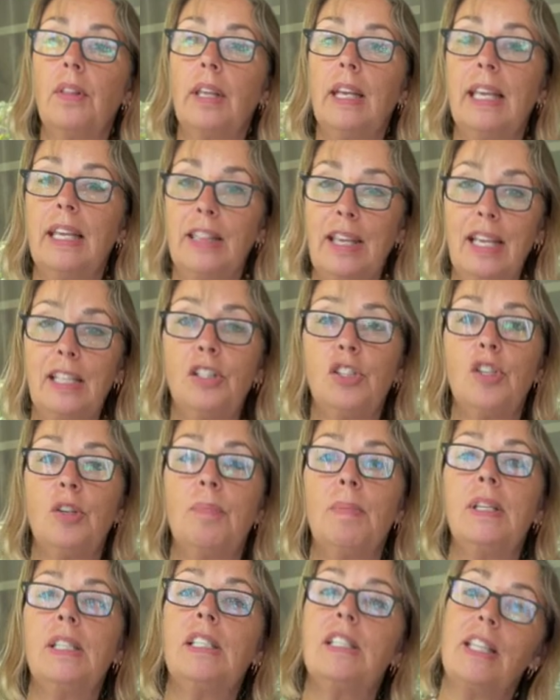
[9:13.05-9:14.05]
He then
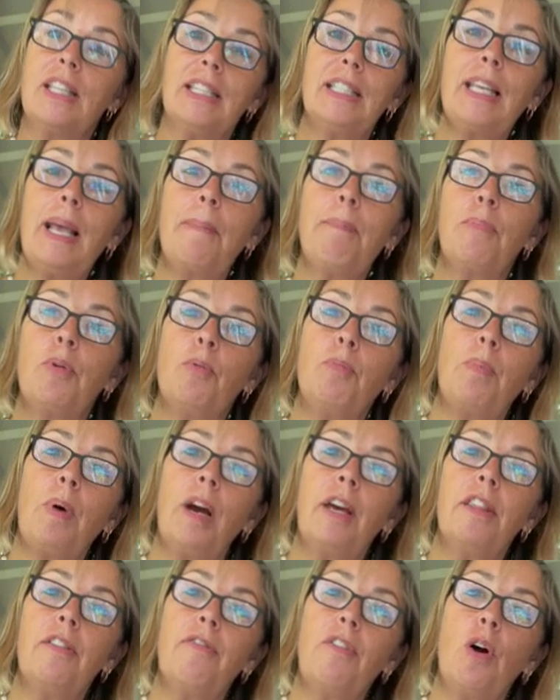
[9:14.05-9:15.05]
took me to the temple
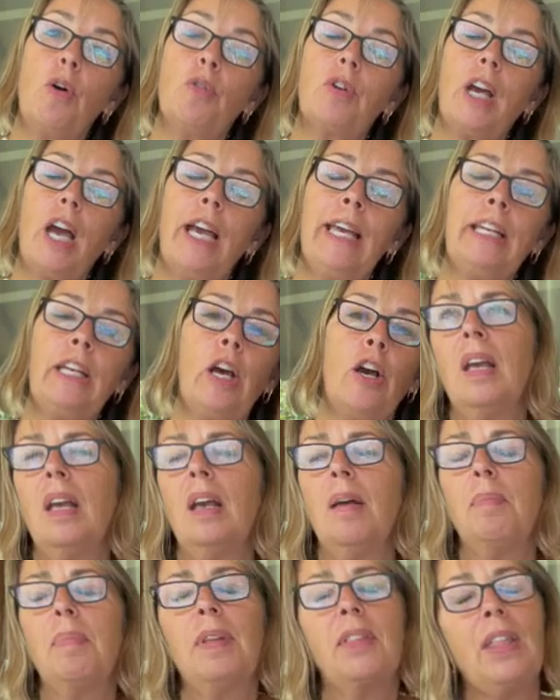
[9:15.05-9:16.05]
by the volcano,
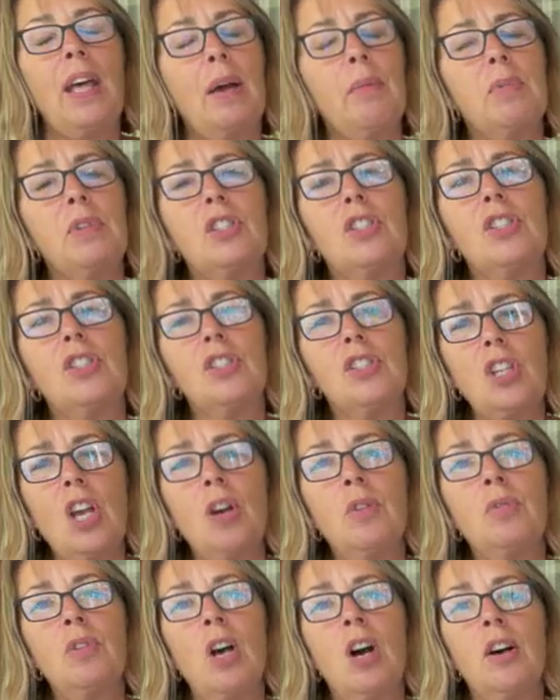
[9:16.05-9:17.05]
but that was
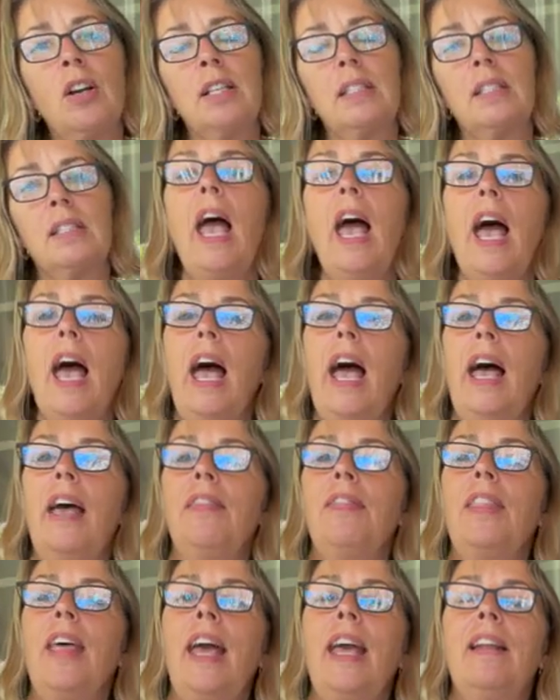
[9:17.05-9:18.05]
so nice.
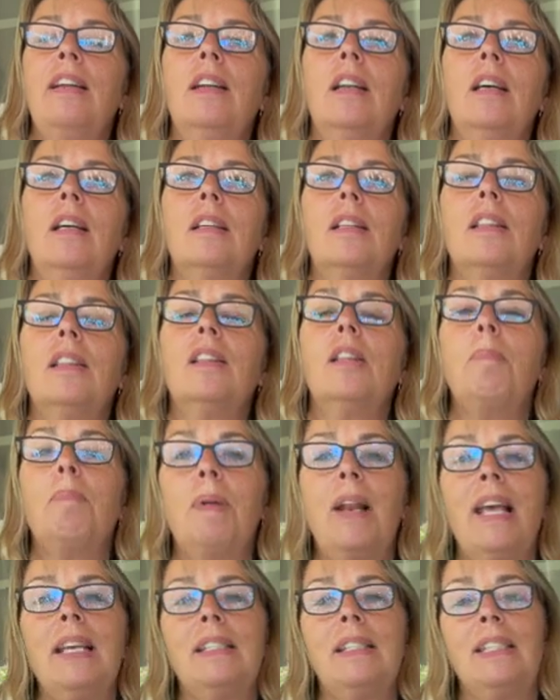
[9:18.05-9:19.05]
And then the
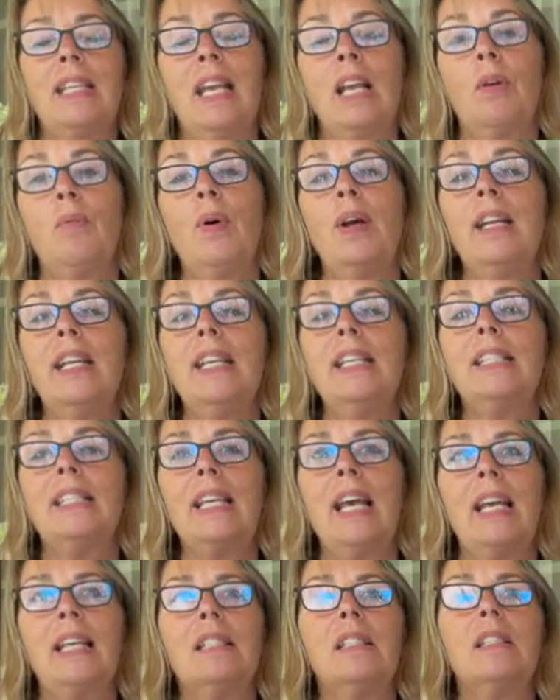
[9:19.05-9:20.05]
blessing, when he
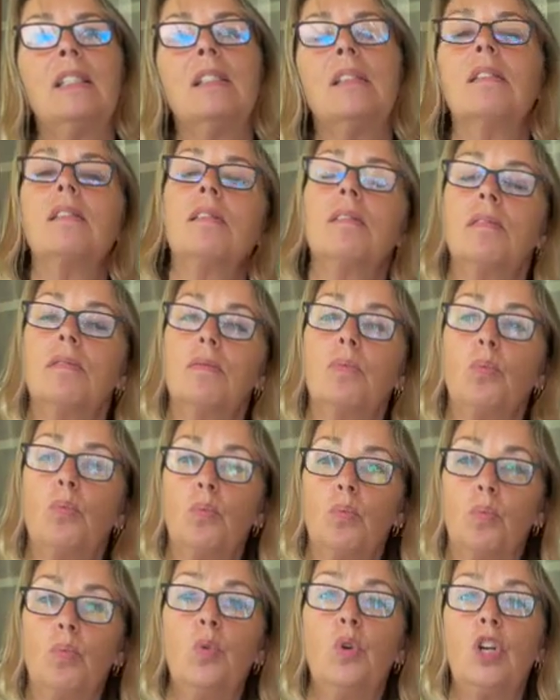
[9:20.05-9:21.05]
said,
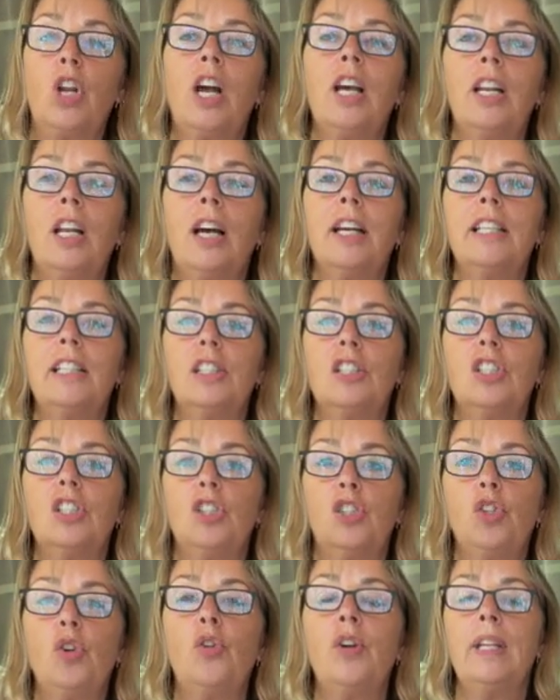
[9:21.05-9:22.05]
would I like to
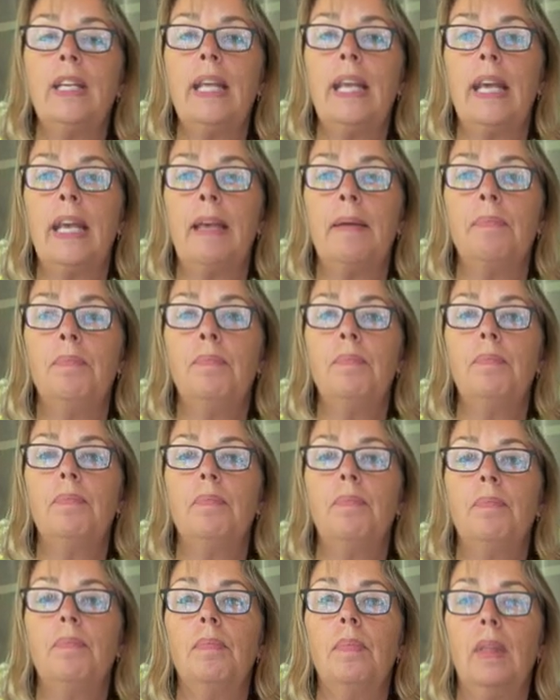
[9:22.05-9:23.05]
join him
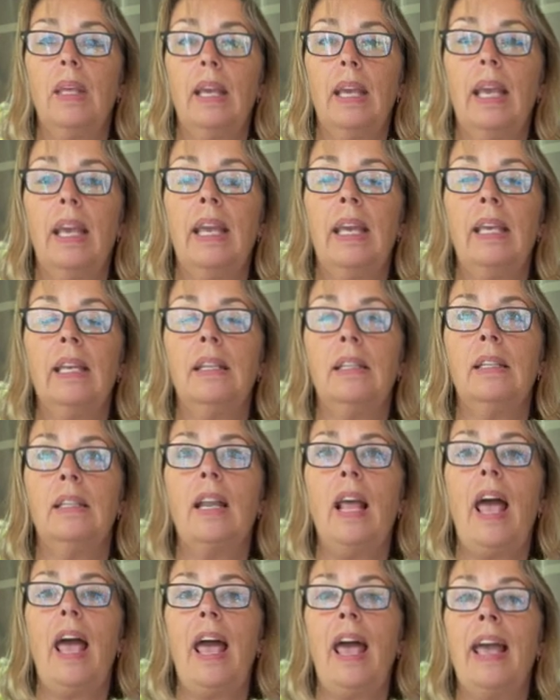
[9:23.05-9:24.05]

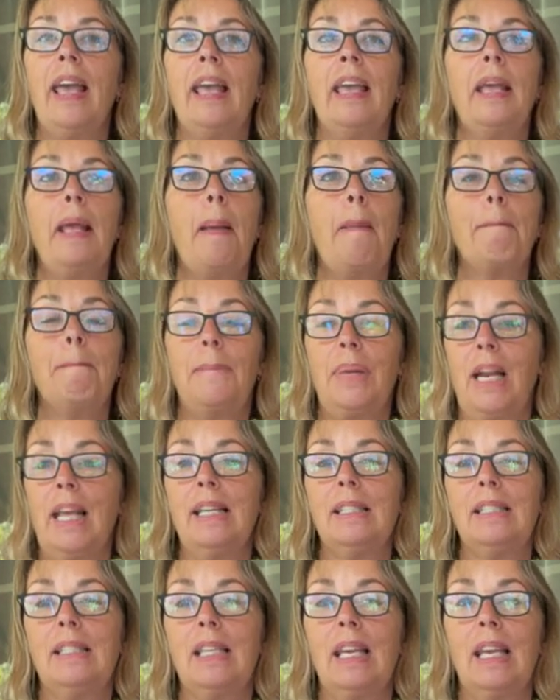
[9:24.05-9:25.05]
in a
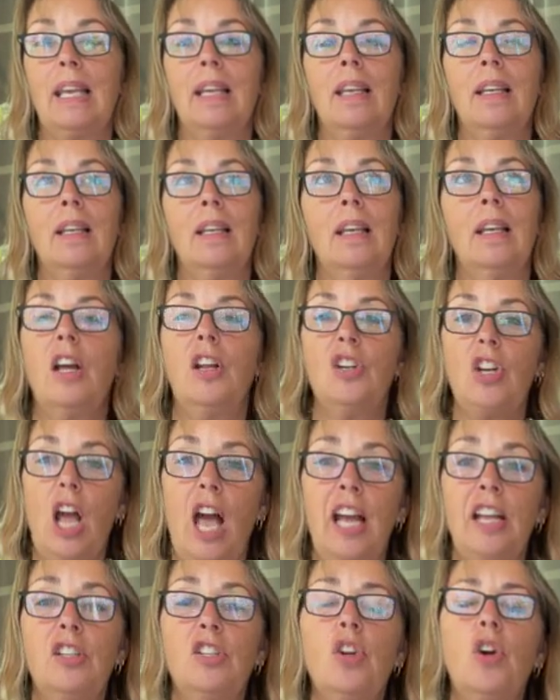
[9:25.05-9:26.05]
blessing,
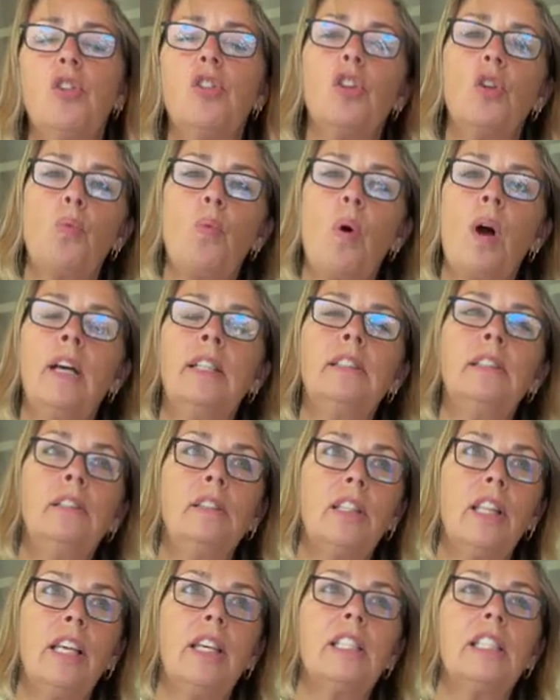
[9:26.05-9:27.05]
and not the one
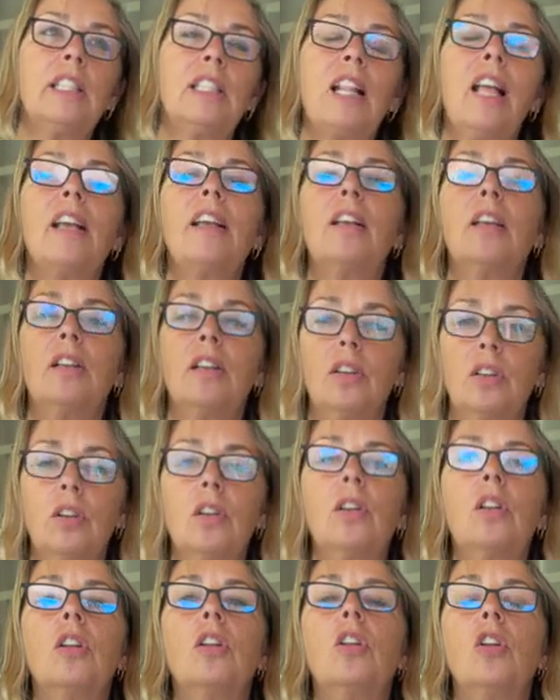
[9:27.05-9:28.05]
that's like
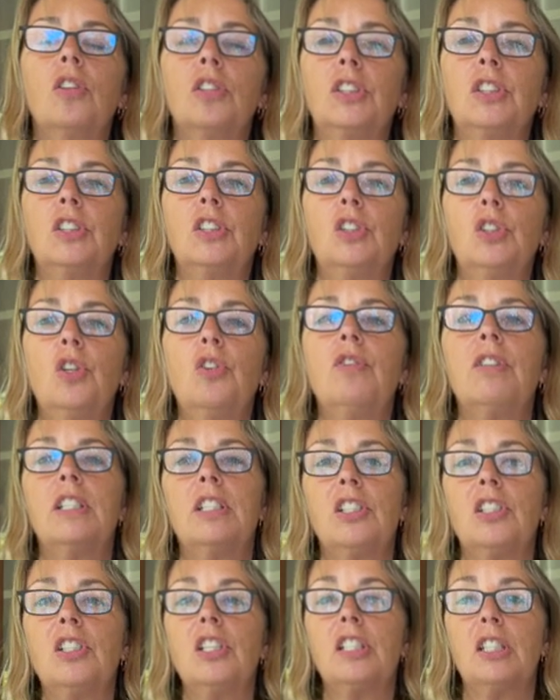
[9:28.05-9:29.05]
lots of
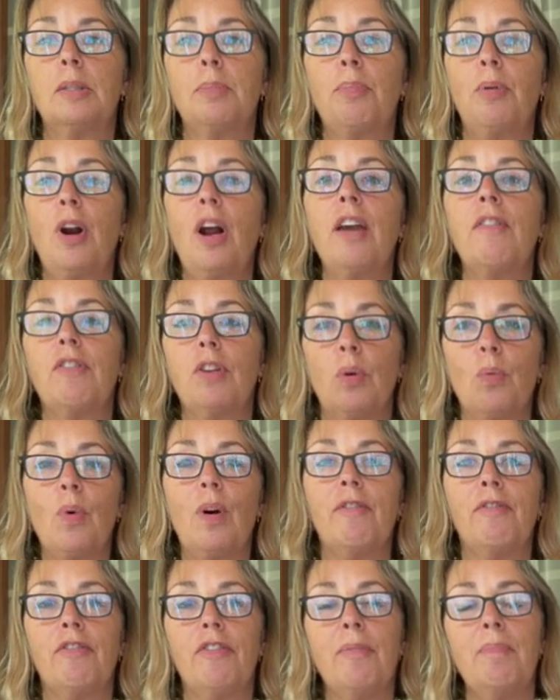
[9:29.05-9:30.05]
tourists, just a private
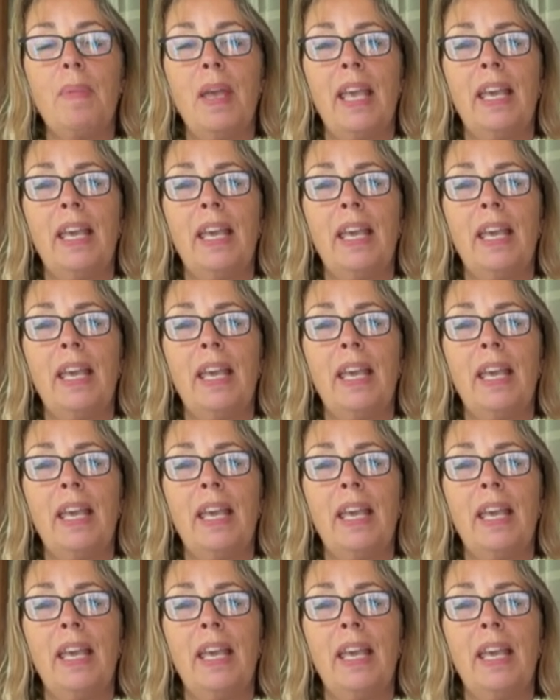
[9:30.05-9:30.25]
one for me